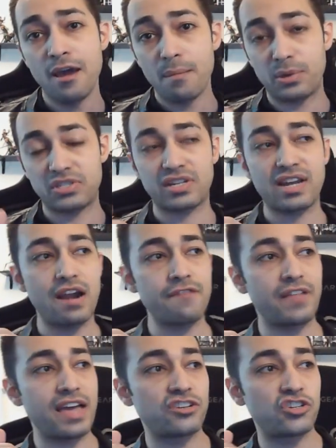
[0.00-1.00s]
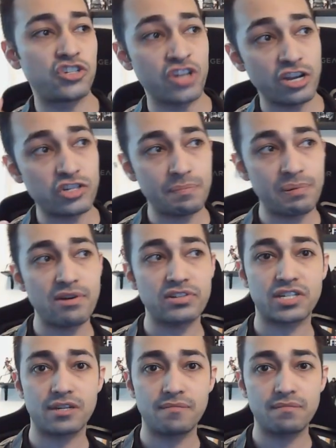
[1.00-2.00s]
but to kind of, like, judge a
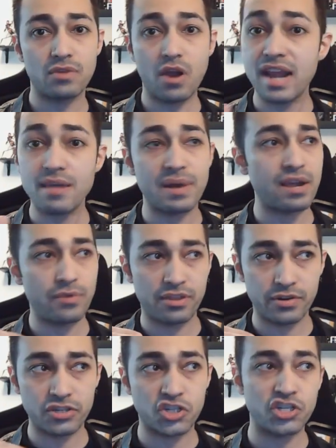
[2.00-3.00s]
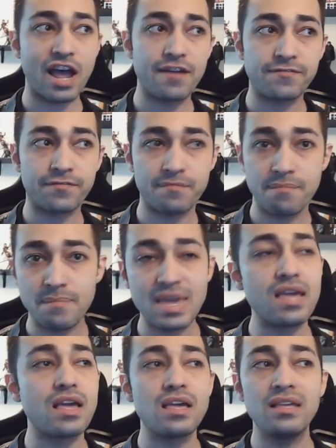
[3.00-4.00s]
person, anybody, whether it's Geoff,
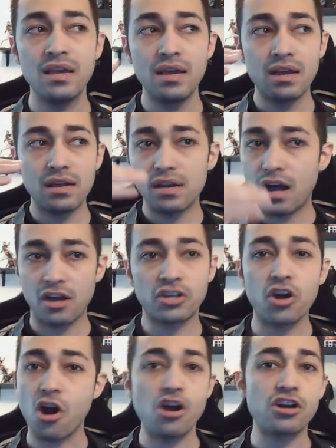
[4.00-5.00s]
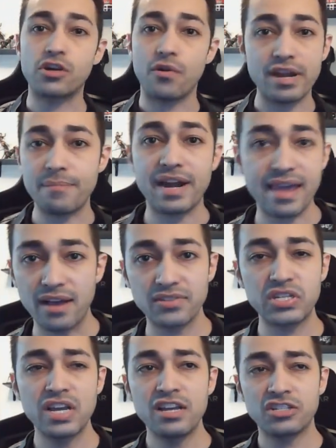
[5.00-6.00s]
me, uh, Kirk, or anybody
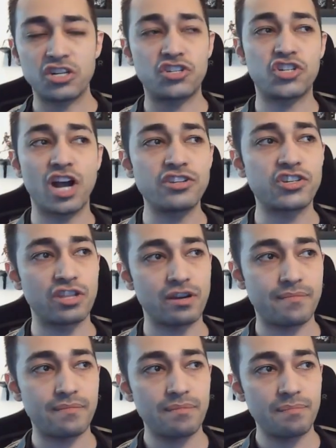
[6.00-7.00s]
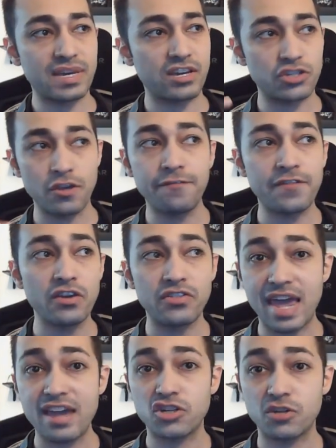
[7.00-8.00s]
else, to judge them because you feel
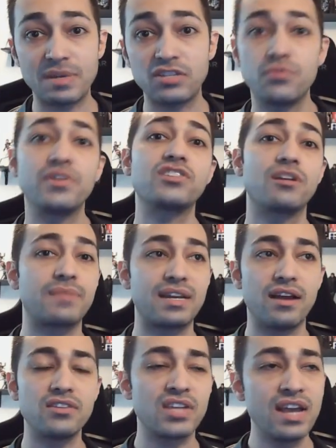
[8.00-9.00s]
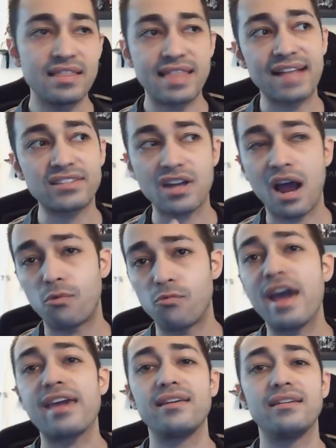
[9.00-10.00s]
they should be doing something else, that's not
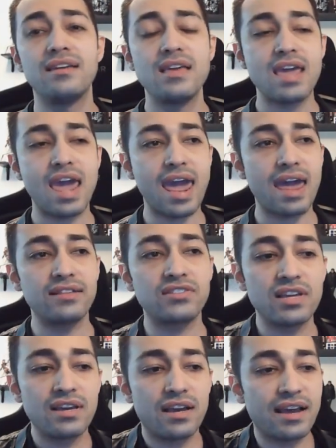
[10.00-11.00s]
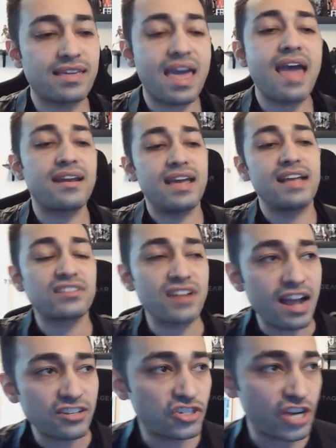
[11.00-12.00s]
right. And, again, it's
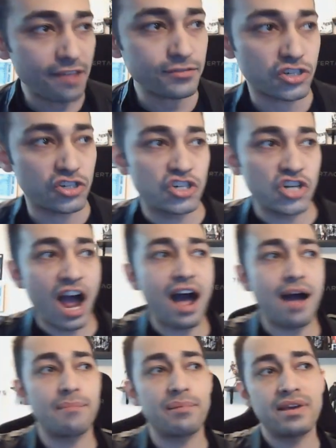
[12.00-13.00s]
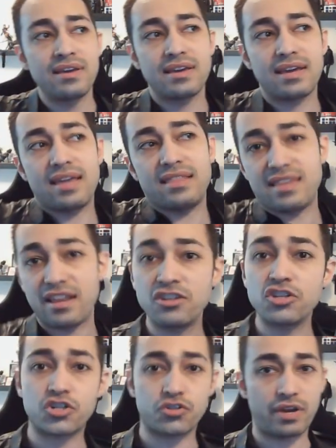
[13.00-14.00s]
not Geoff's job in the
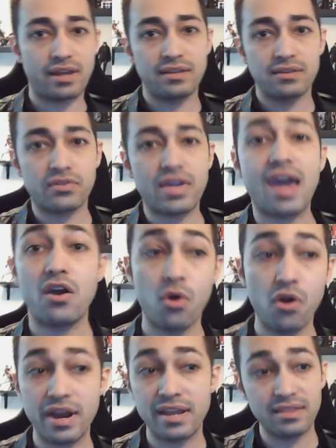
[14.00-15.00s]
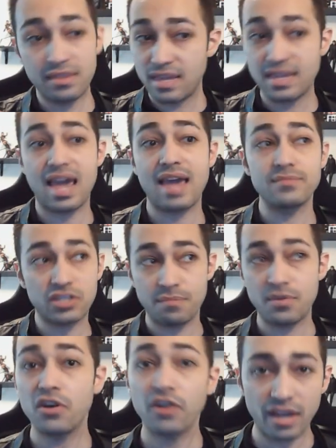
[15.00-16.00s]
industry, okay, or in the games
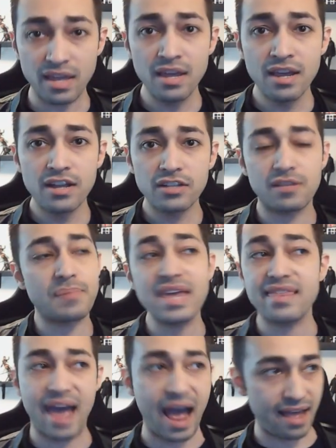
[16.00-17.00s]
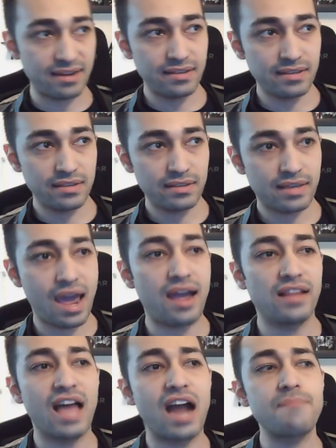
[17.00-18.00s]
community to be that. Okay, a
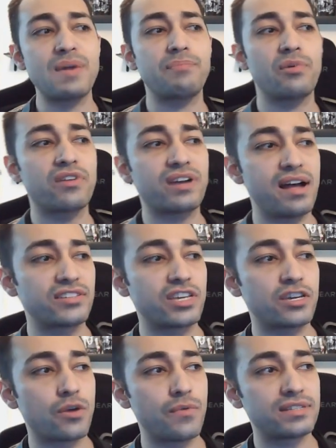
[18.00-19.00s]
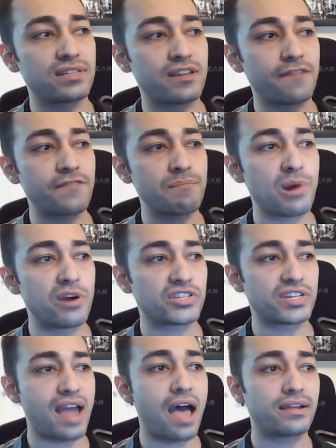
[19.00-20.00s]
lot of people are constantly going to different
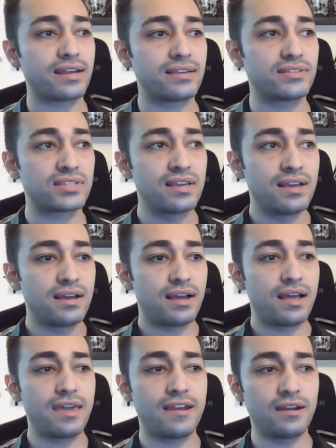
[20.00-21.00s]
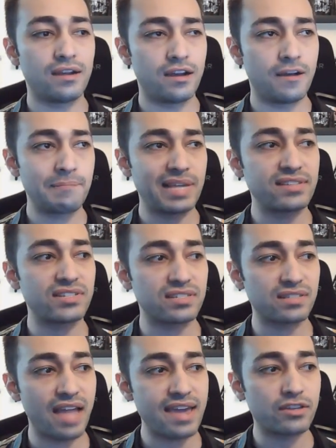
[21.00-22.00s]
personalities in uh, places like